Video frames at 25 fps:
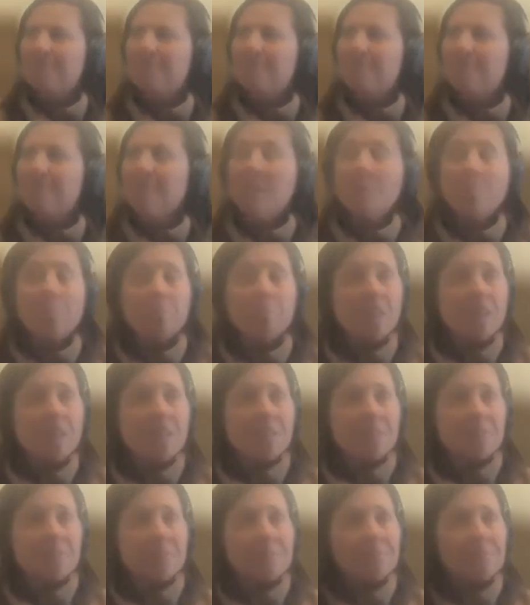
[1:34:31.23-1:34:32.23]
Wow, that's
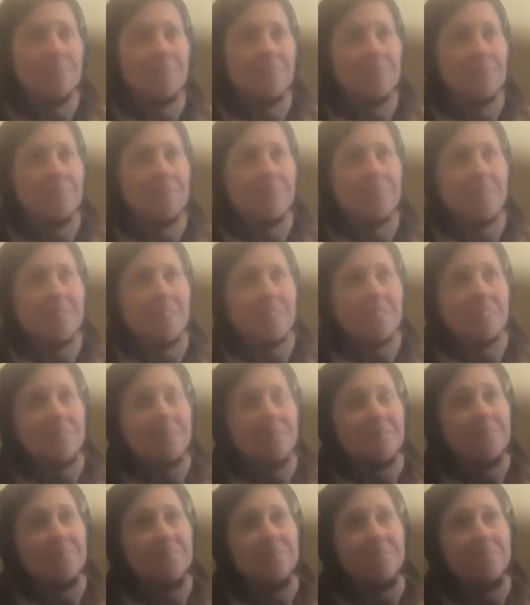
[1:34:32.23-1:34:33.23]
kind of amazing. That just made me